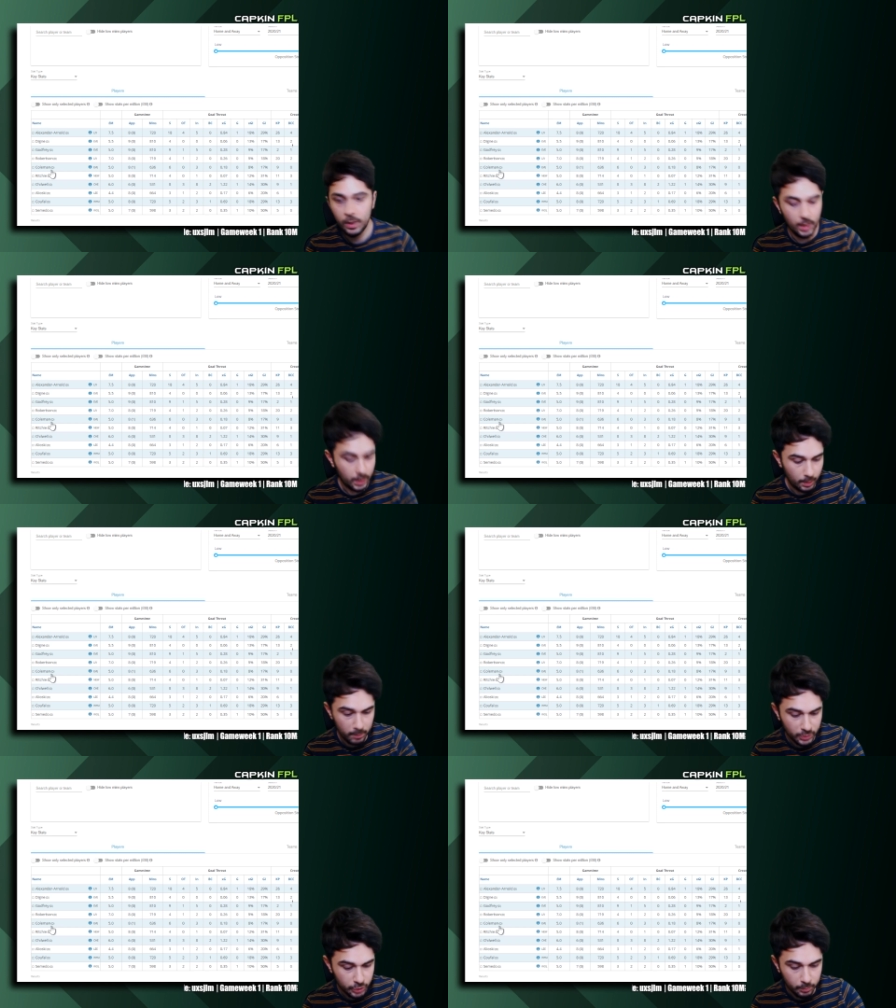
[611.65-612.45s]
Like I
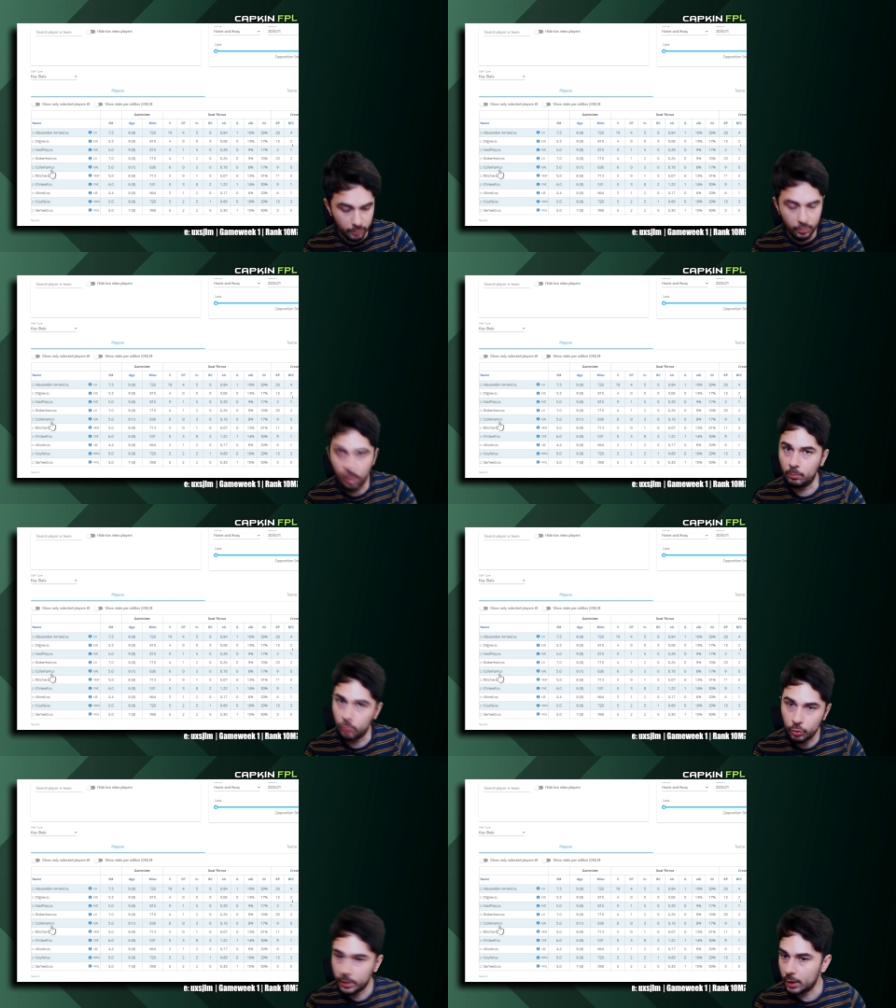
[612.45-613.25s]
mentioned before, I'm
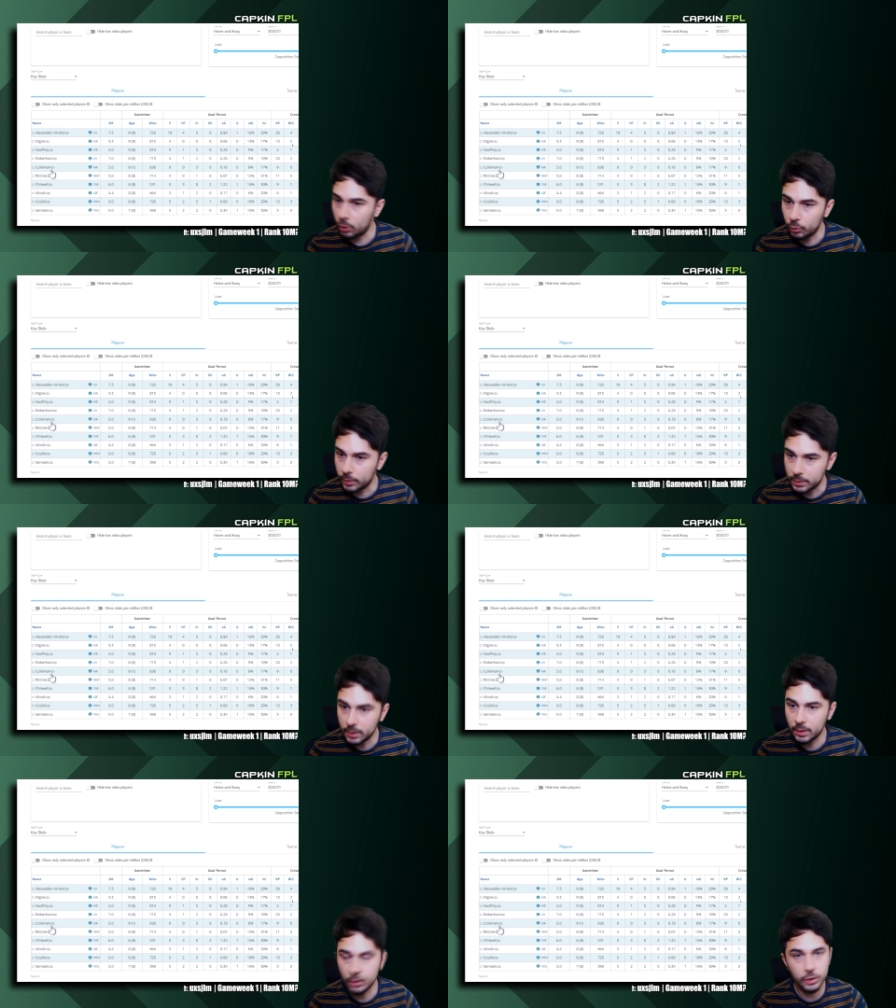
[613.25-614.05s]
looking at Lucas
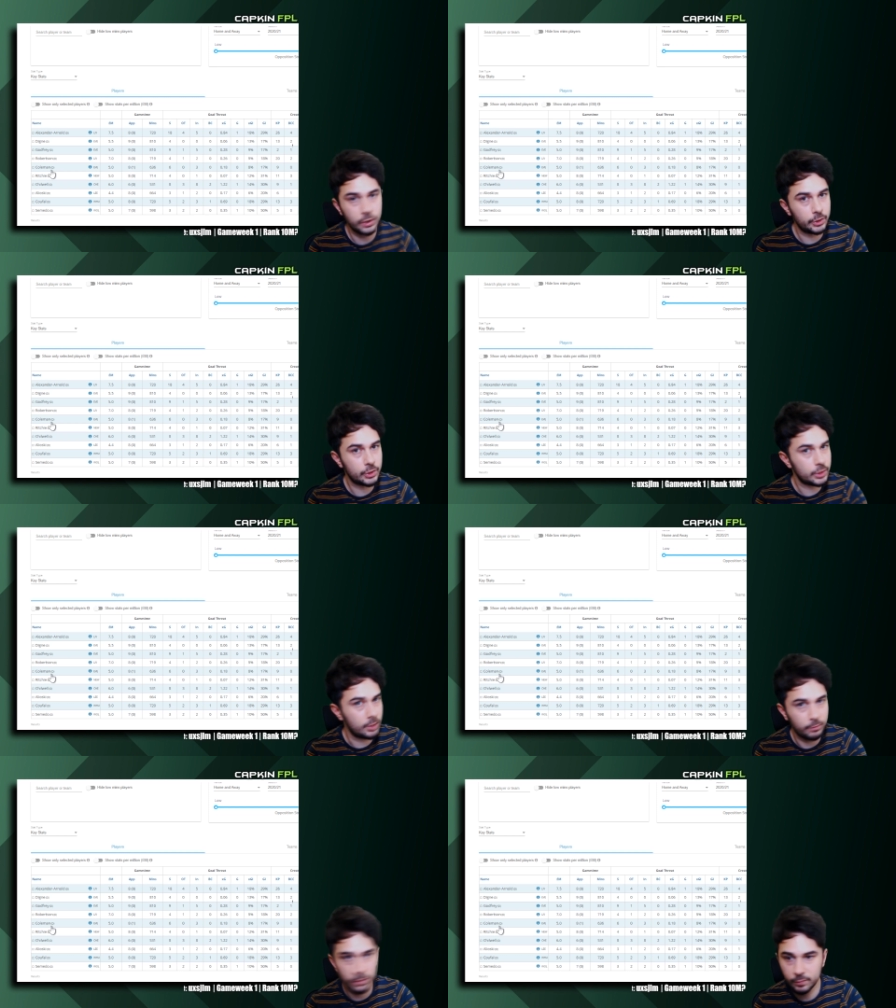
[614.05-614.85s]
Digne. I just need to see
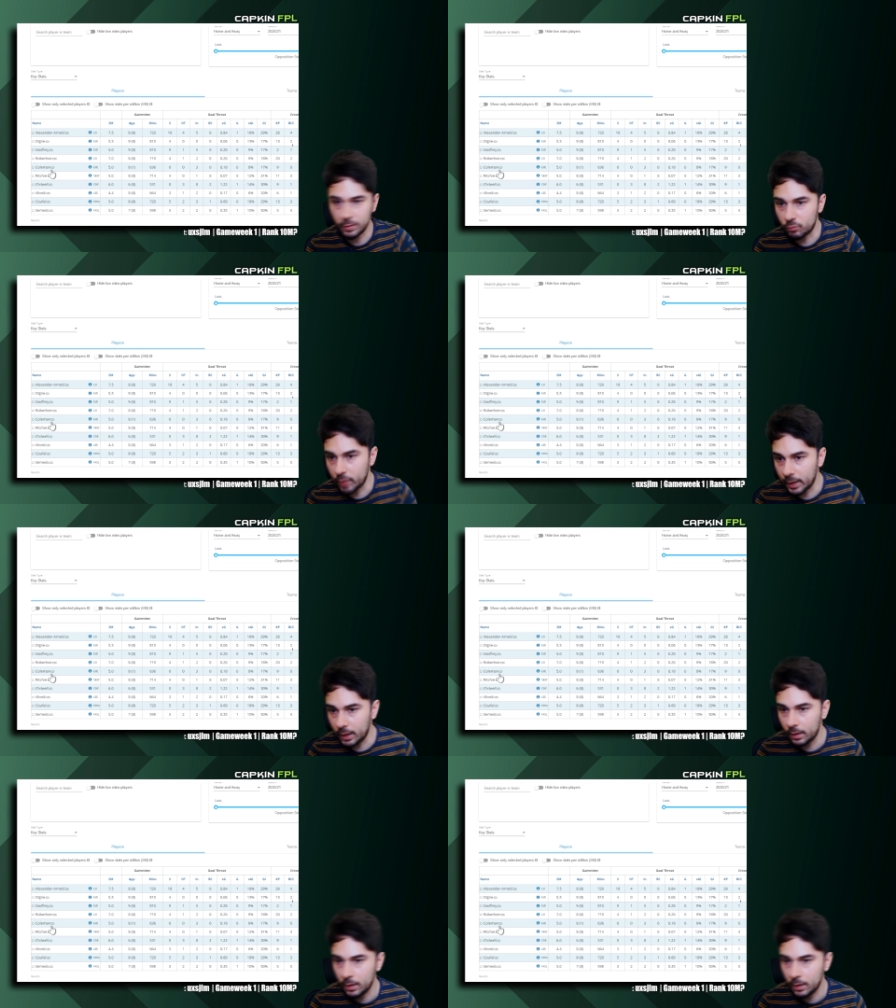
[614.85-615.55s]
if he's fit and ready.